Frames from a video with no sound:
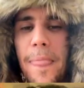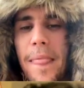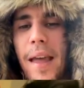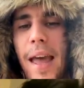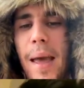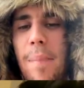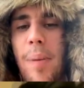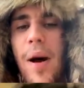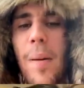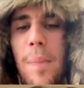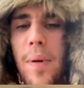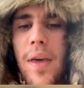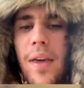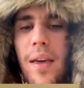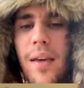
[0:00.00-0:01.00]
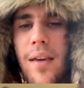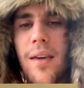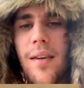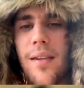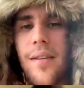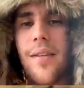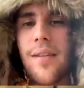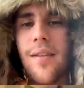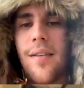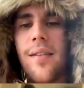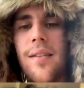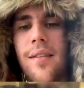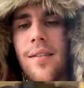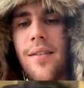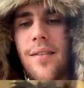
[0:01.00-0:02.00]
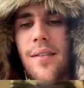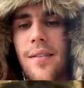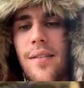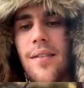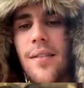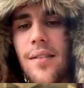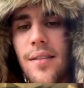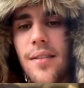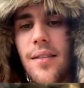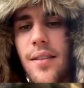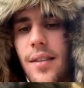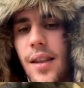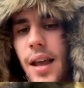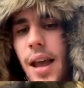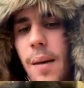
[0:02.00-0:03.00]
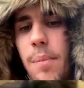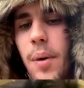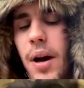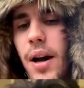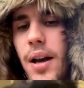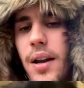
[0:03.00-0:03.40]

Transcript: Hey, puppy. Hey, Bean, look. Hey, bud.